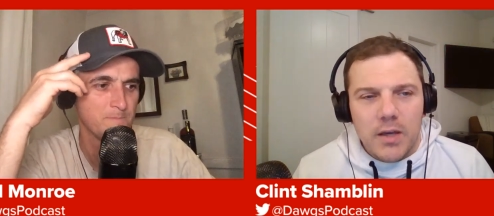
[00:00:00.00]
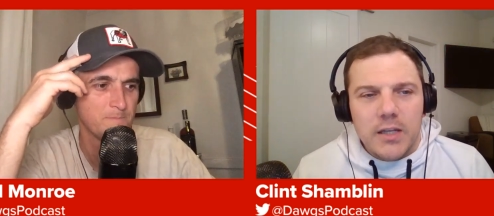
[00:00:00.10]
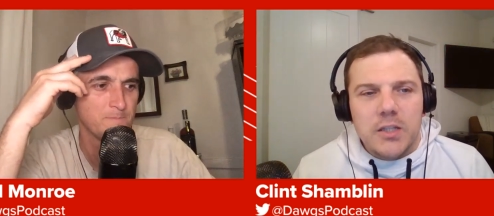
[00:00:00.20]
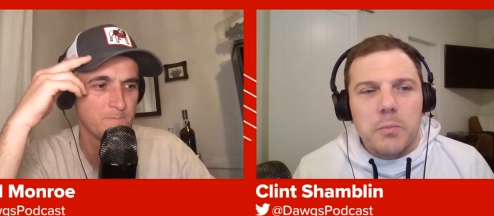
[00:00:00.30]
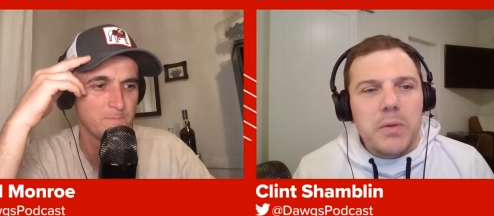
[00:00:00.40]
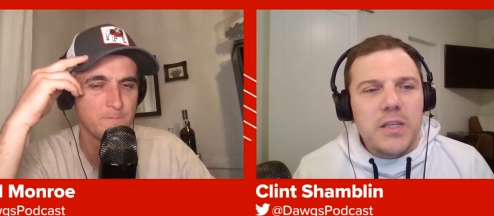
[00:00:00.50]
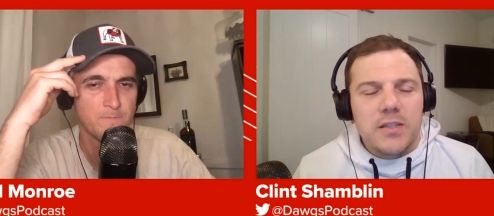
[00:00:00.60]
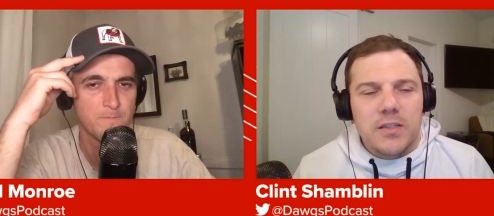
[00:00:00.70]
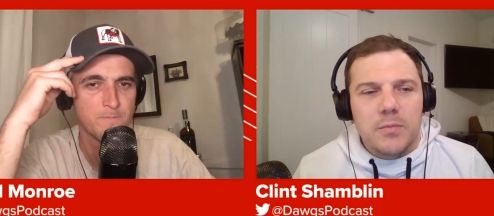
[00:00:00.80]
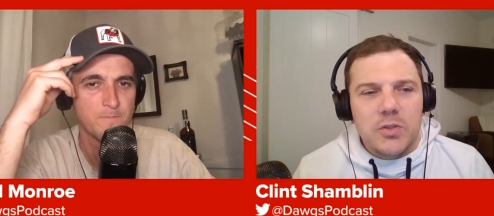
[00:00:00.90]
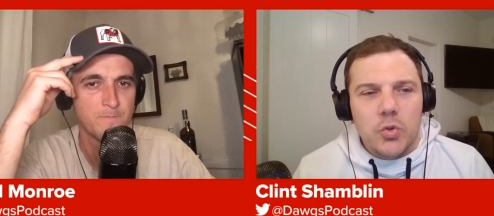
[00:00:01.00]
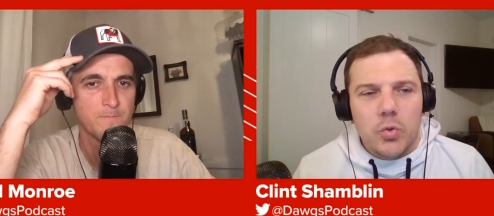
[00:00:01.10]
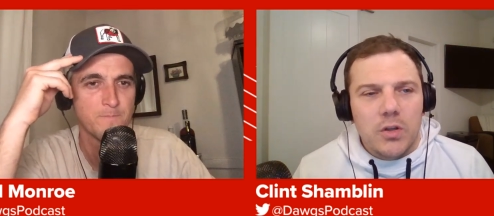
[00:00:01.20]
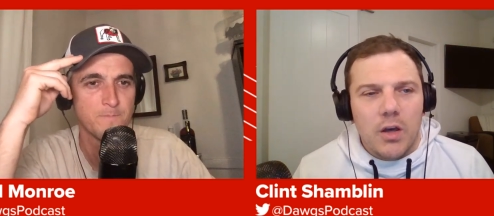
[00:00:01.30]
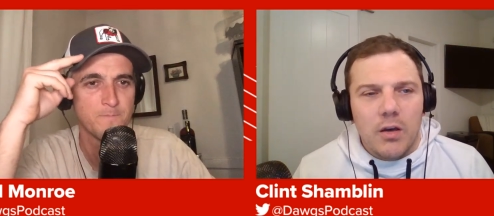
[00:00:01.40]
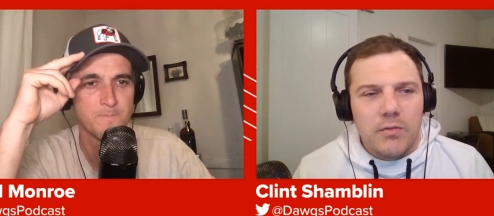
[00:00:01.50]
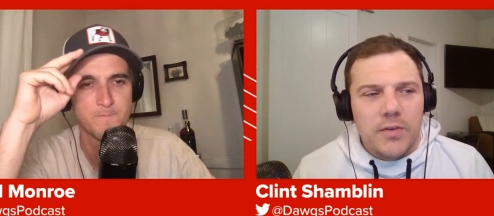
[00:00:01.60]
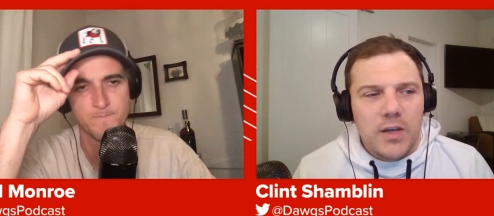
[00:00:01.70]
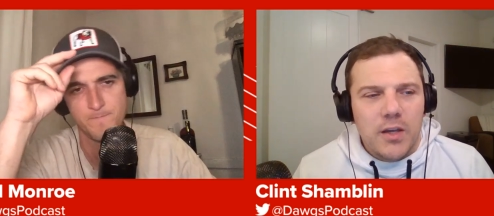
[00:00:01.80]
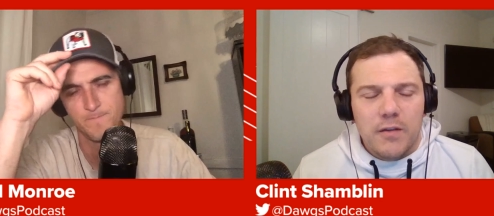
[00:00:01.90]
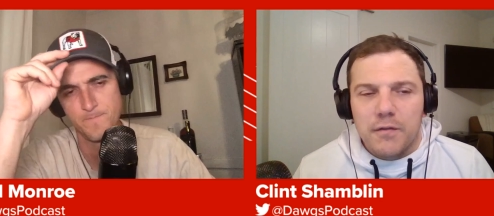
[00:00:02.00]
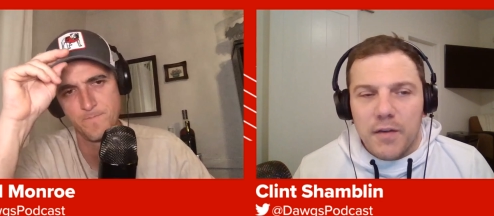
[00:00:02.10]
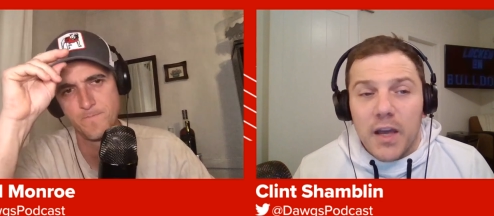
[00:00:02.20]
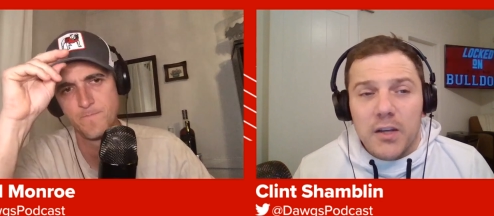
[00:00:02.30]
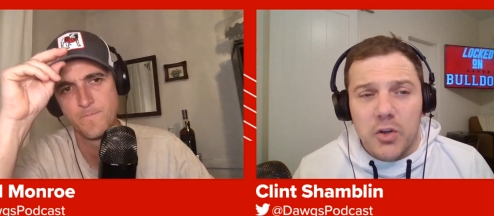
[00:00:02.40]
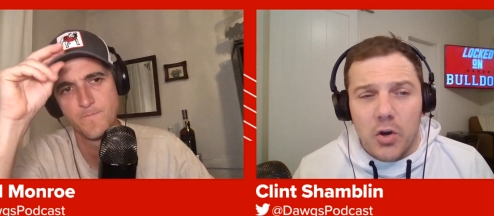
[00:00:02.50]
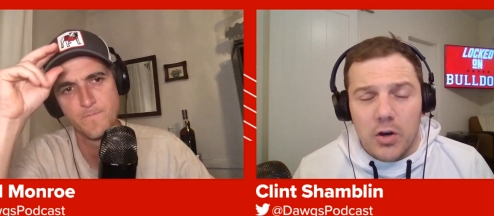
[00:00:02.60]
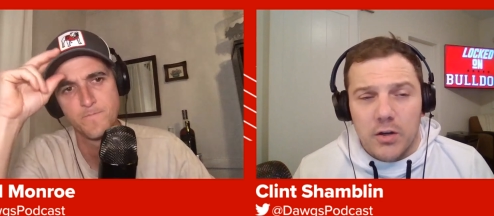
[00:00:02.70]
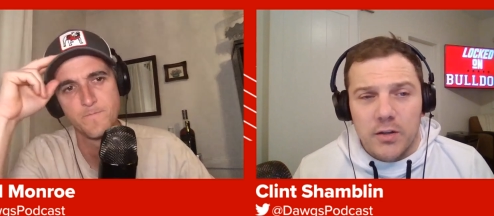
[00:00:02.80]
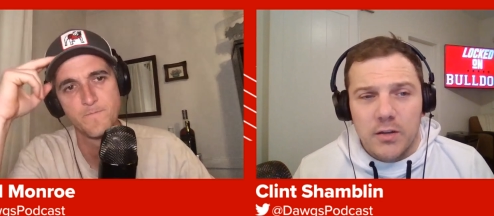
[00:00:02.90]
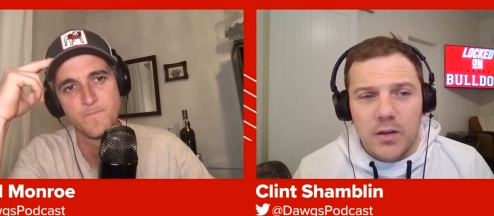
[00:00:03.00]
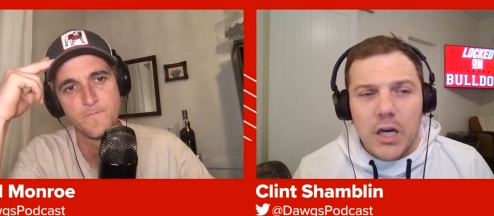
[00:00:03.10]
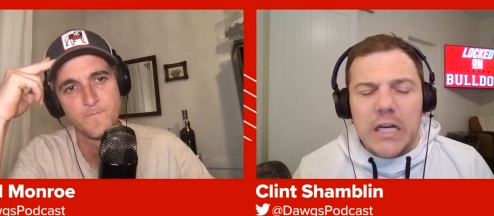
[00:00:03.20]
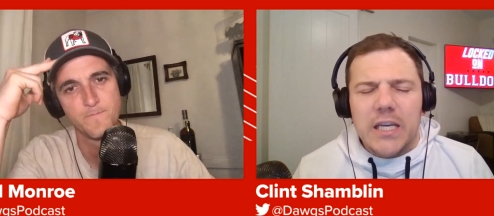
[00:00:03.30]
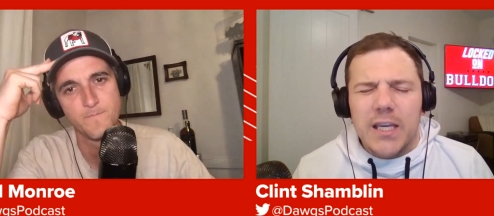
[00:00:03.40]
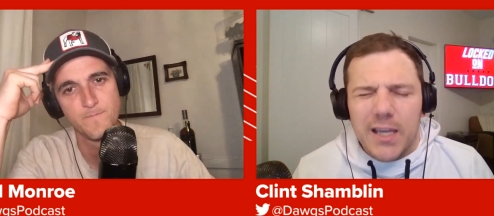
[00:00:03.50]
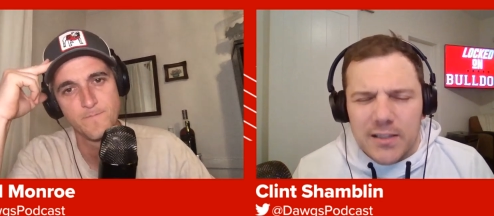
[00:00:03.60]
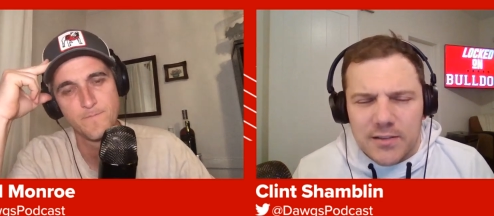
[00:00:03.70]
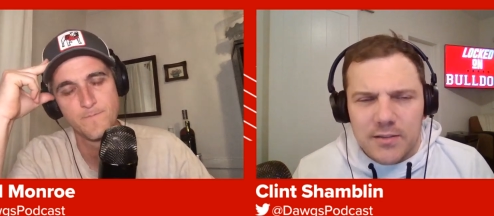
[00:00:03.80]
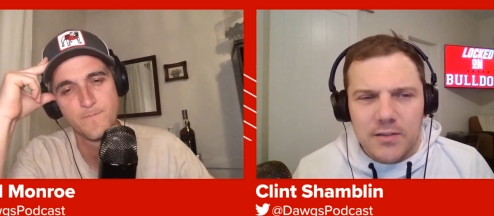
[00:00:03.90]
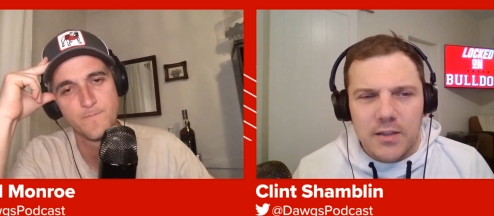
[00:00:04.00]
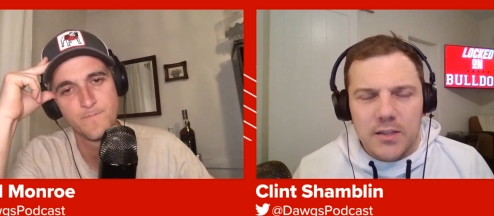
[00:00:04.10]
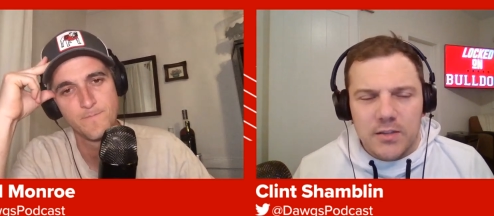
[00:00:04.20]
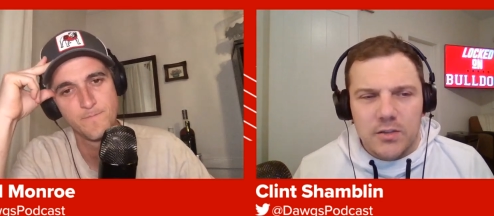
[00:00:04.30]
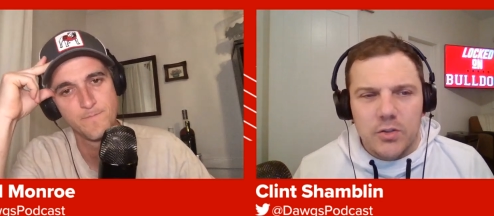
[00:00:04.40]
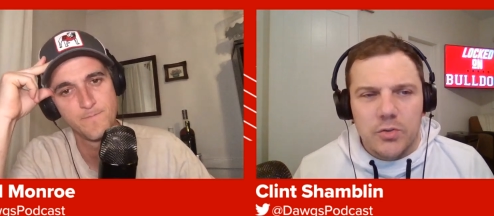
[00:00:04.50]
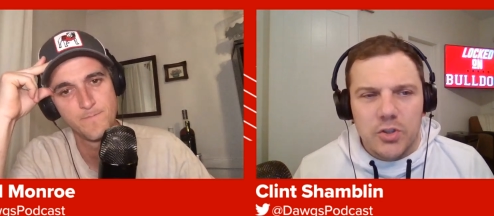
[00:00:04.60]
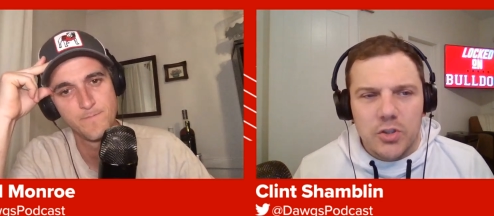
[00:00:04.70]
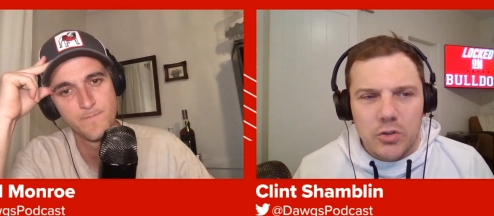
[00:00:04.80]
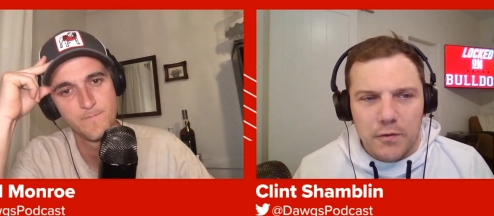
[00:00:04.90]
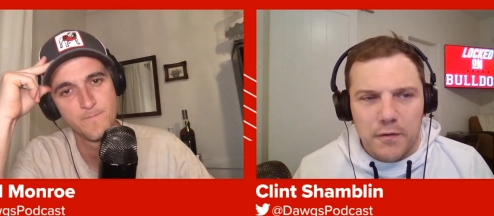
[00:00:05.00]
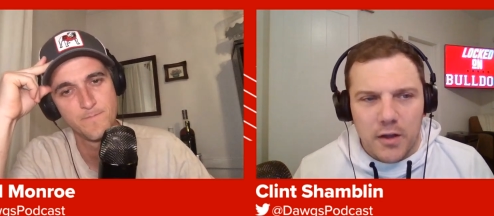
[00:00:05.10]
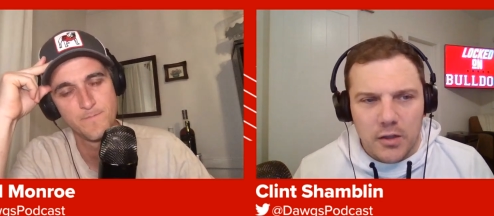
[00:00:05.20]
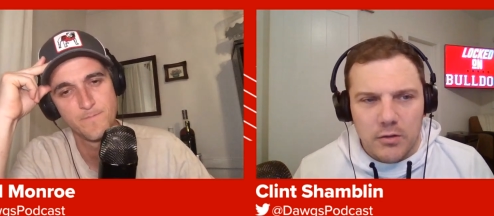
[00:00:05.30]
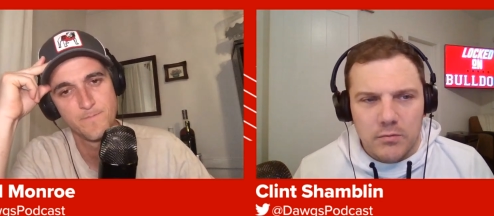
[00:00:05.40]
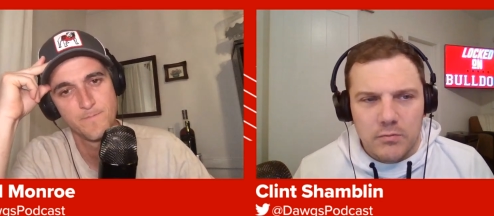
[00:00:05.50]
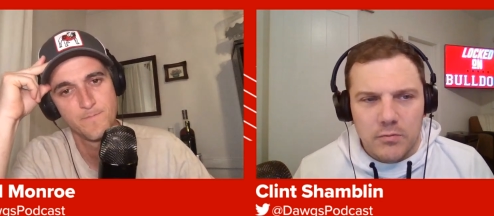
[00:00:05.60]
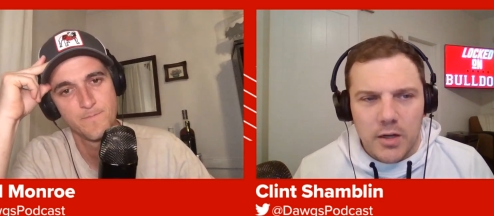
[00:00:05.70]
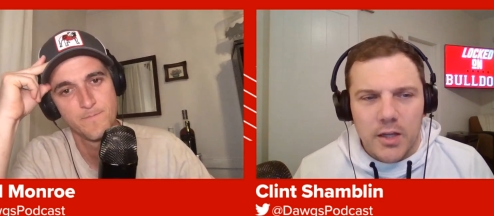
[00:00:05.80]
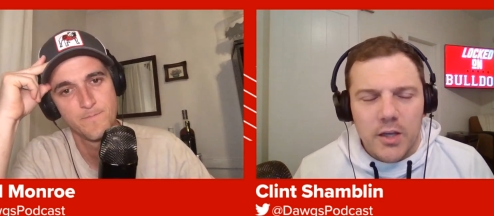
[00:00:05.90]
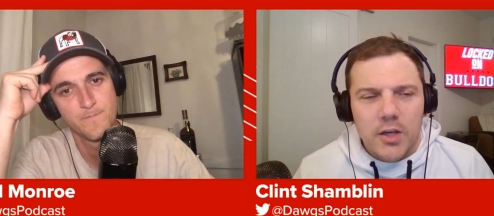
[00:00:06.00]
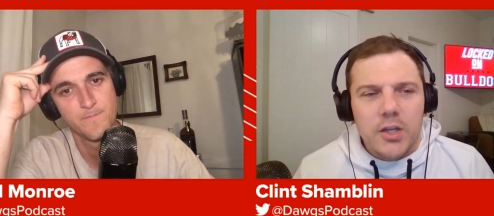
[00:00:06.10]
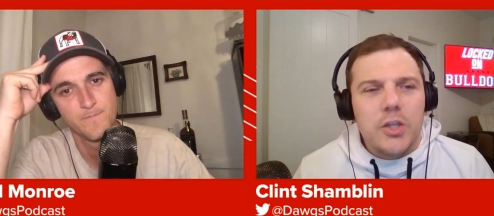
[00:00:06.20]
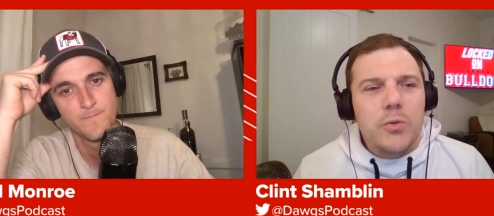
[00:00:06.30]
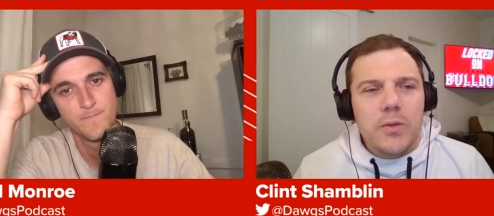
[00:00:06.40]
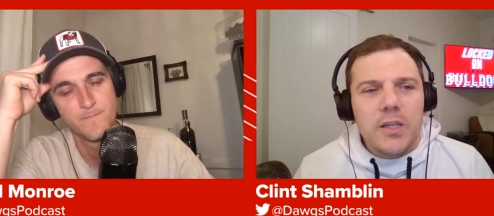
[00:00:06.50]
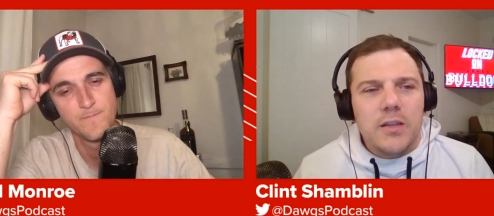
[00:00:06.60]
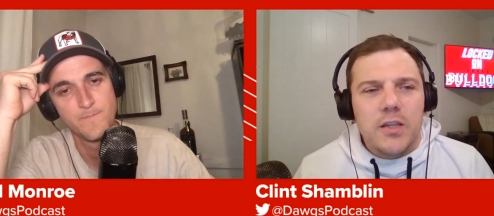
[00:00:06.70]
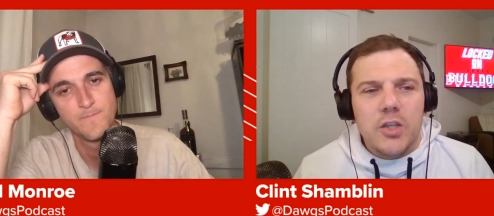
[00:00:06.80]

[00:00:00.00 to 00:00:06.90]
Speaker 1: and to be some sort of vanguard against the institution you follow, right? You think